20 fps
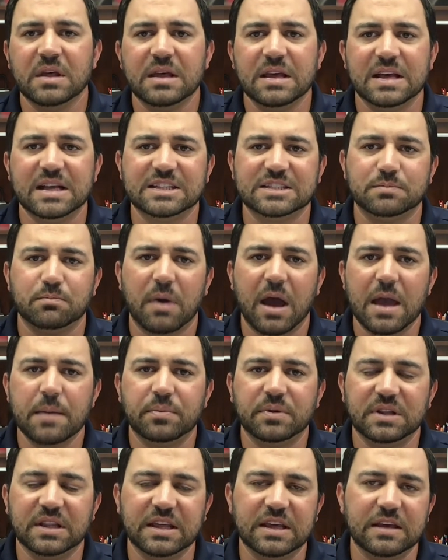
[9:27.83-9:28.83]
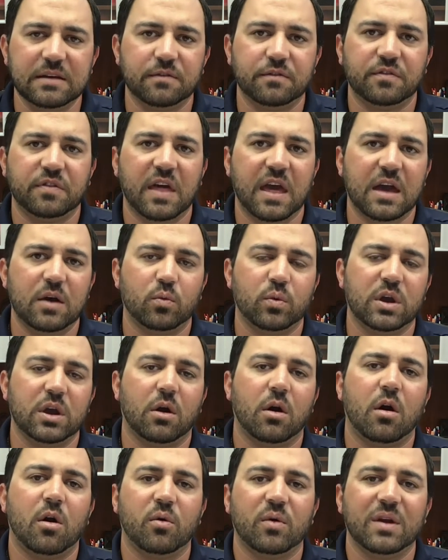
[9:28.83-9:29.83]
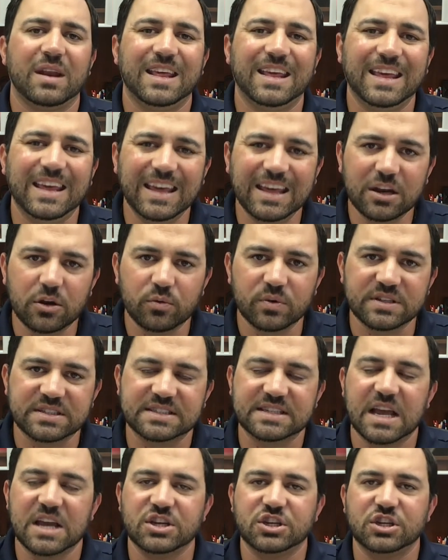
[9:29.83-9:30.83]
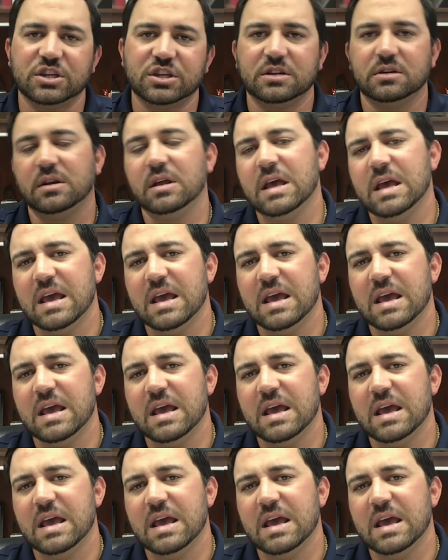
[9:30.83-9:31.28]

it's my belief that we are already in a recession,